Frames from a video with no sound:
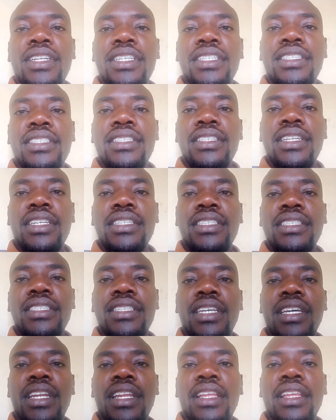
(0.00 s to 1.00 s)
is
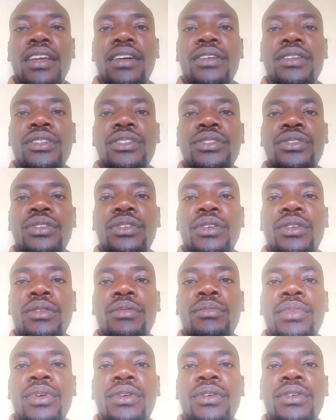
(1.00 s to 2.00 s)
necessary also
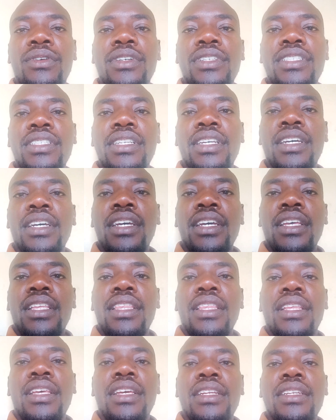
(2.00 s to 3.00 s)
because
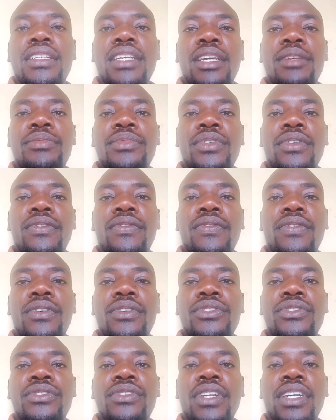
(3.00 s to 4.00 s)
the types of
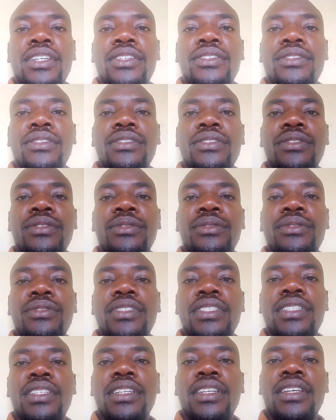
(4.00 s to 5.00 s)
constructions
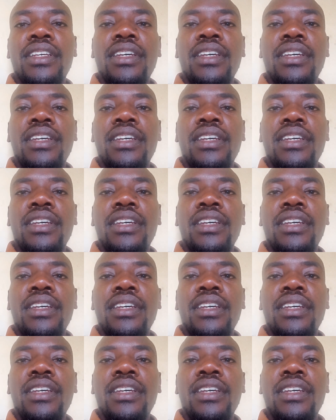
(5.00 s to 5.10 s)
used